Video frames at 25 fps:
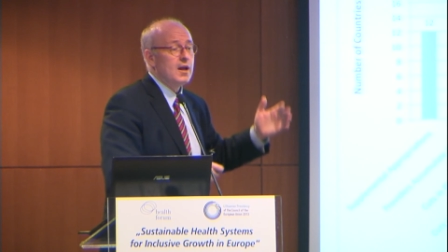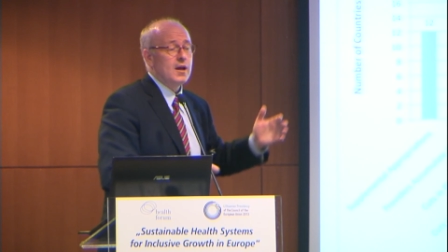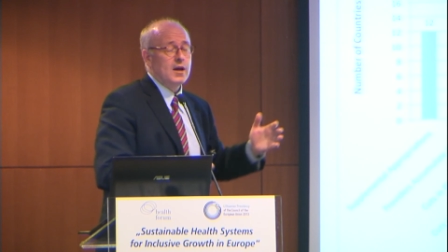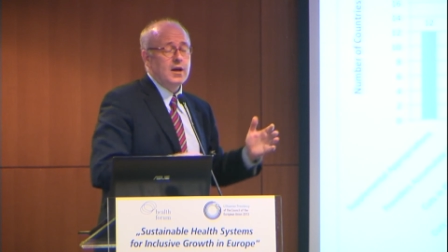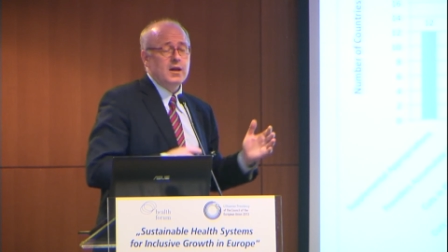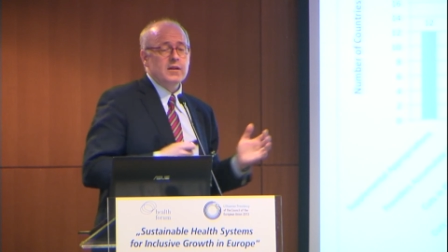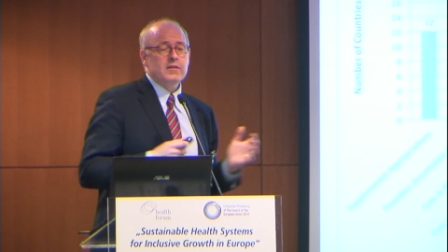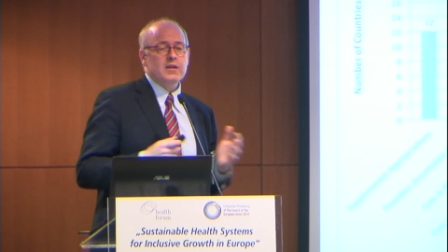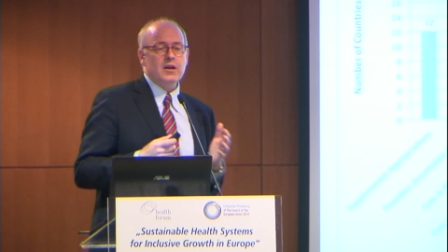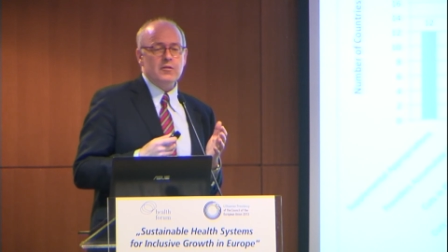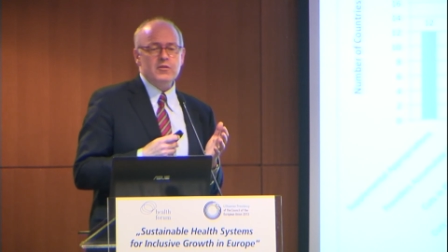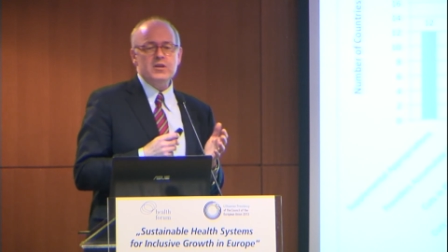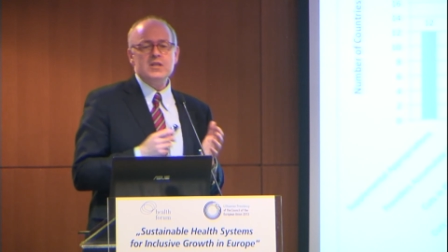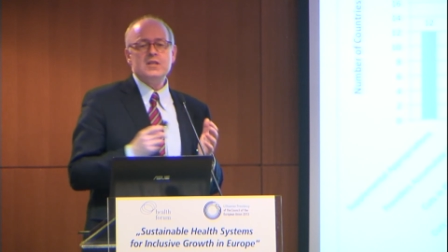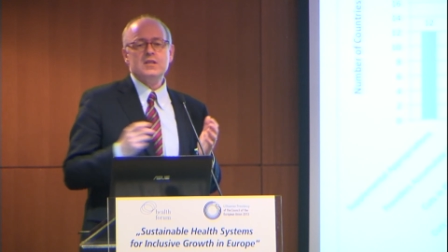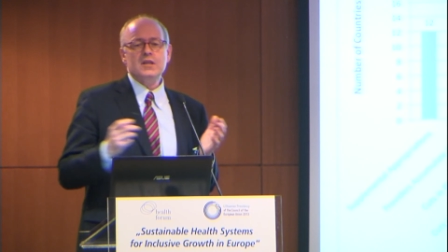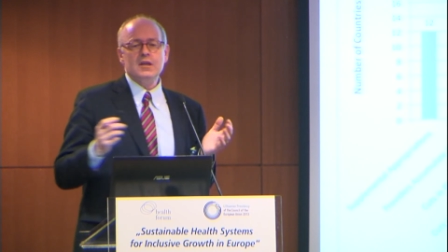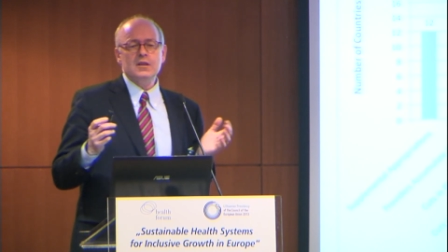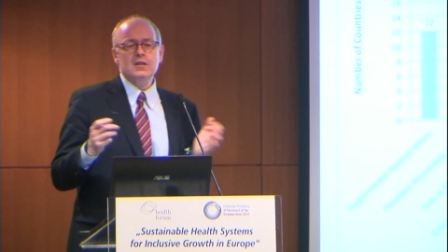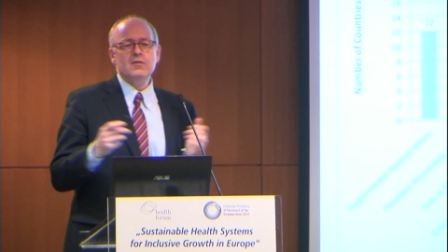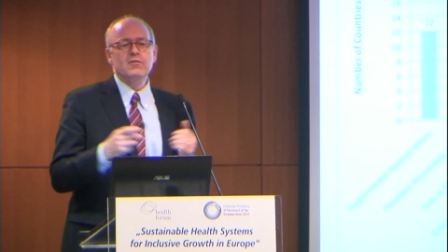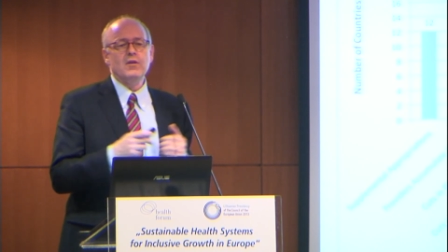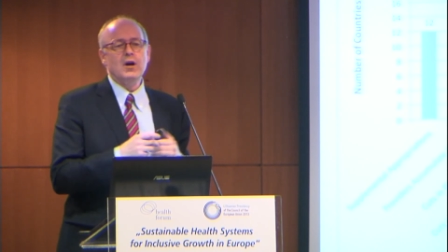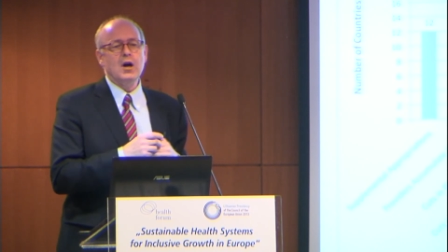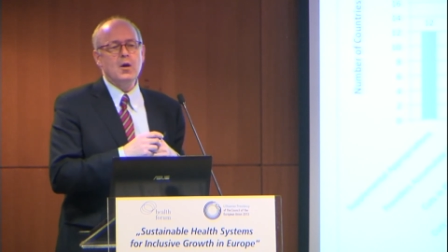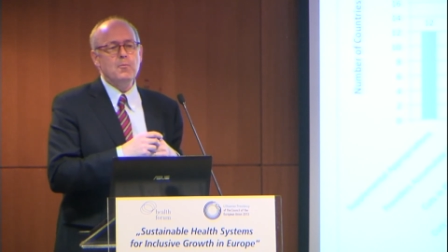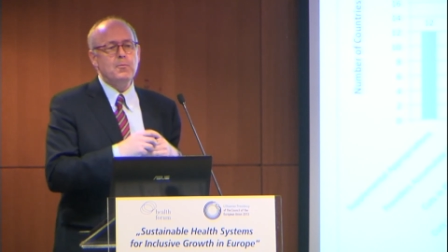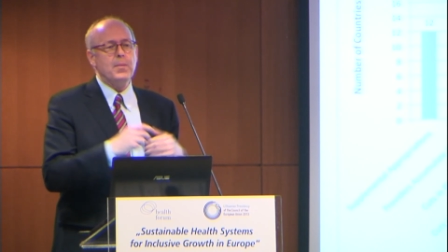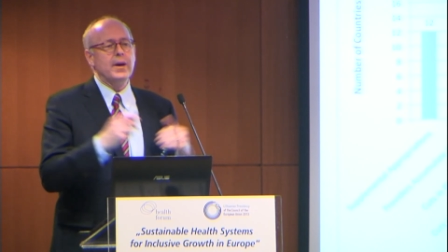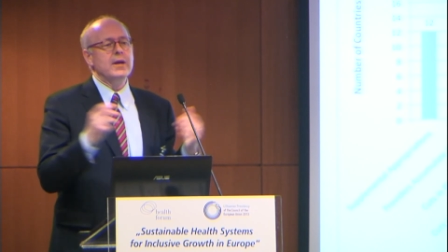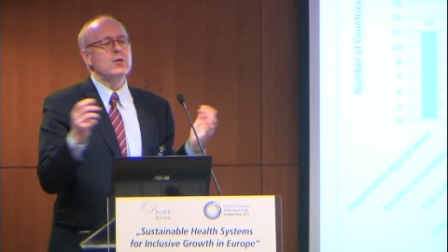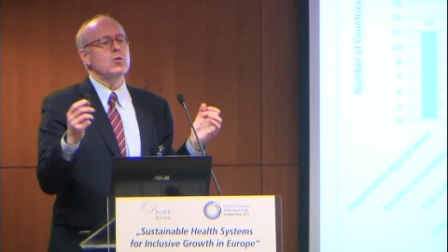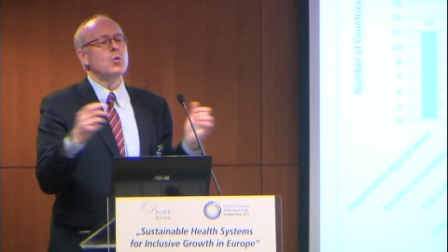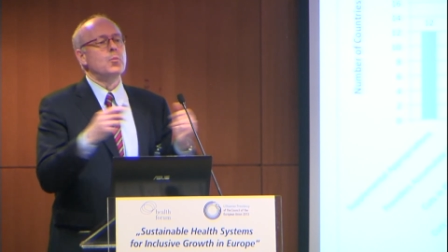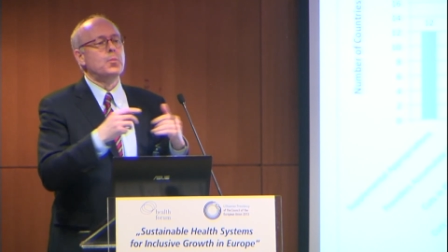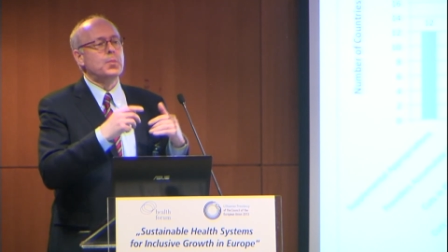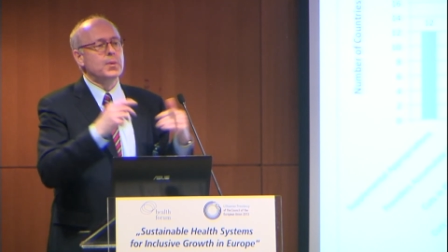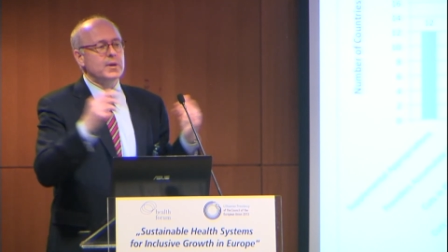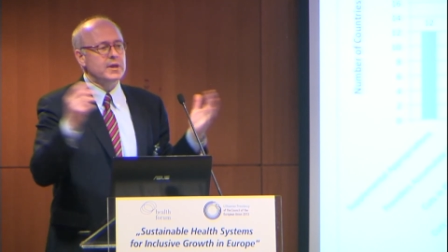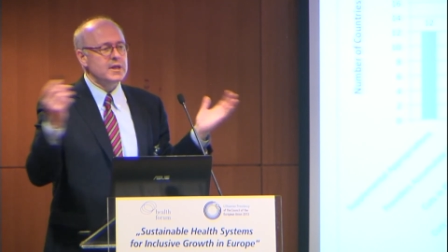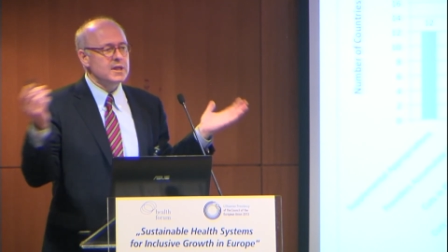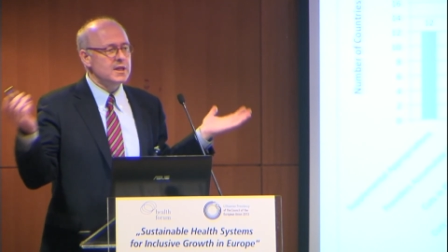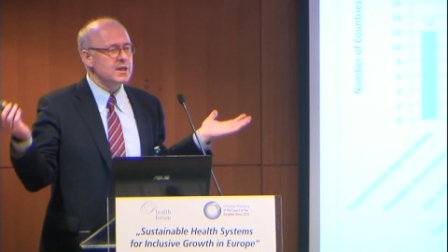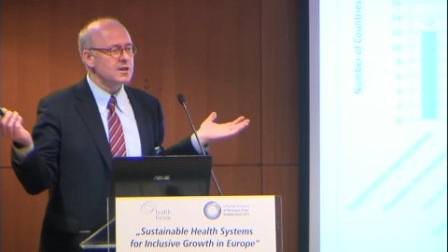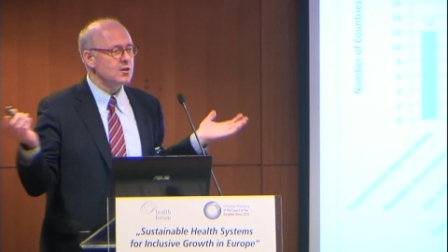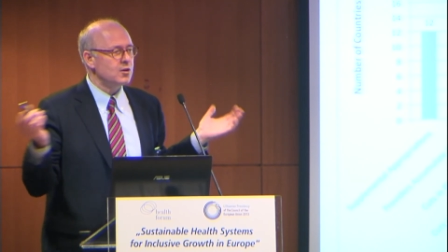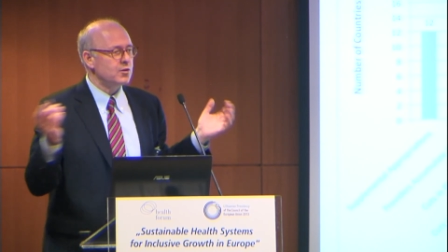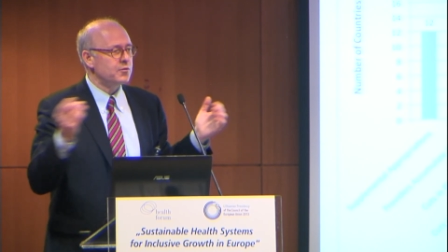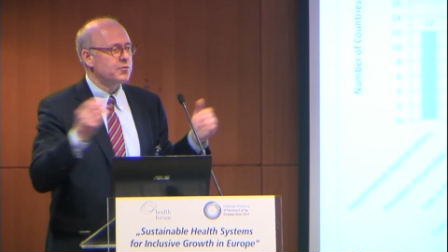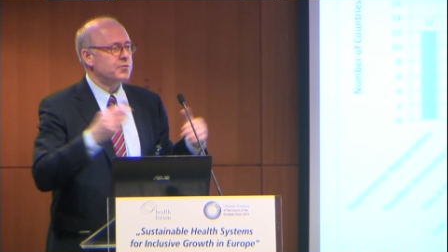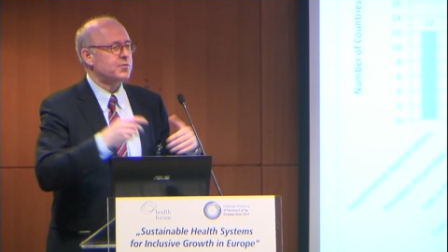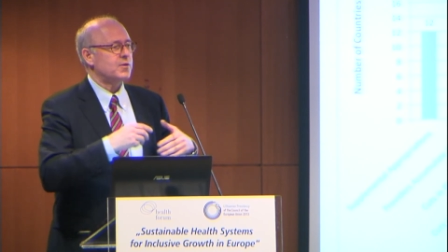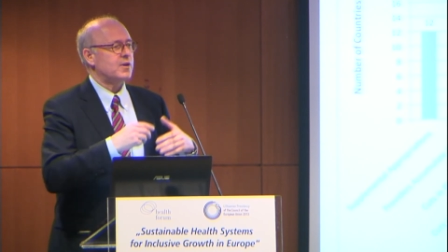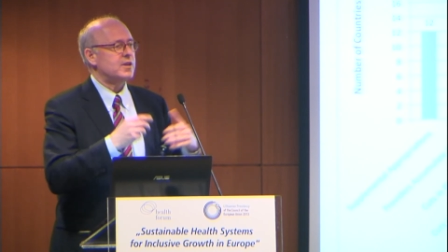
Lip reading: there is kind of a panoply of